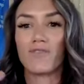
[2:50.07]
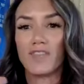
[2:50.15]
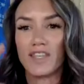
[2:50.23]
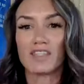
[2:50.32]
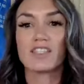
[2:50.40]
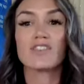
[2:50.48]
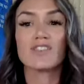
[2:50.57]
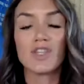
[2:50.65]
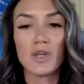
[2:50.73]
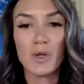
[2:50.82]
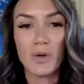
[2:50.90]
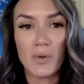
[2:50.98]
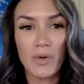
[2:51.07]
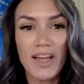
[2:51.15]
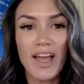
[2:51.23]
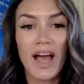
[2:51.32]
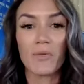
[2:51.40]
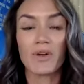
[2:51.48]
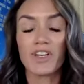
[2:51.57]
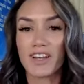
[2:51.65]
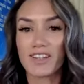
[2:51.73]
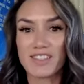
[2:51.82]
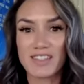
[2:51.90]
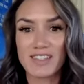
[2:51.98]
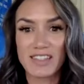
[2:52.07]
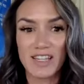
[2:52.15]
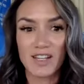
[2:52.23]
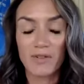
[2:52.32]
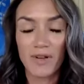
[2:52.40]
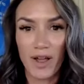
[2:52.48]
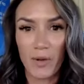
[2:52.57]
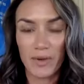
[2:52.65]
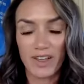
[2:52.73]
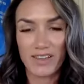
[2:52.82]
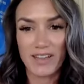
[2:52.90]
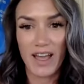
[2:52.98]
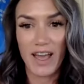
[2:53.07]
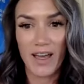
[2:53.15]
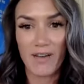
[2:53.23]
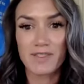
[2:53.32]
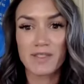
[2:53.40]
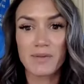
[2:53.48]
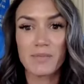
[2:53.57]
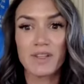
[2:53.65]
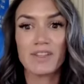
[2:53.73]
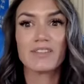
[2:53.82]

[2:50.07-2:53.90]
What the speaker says: this is you, I want you guys to stick around, because I have some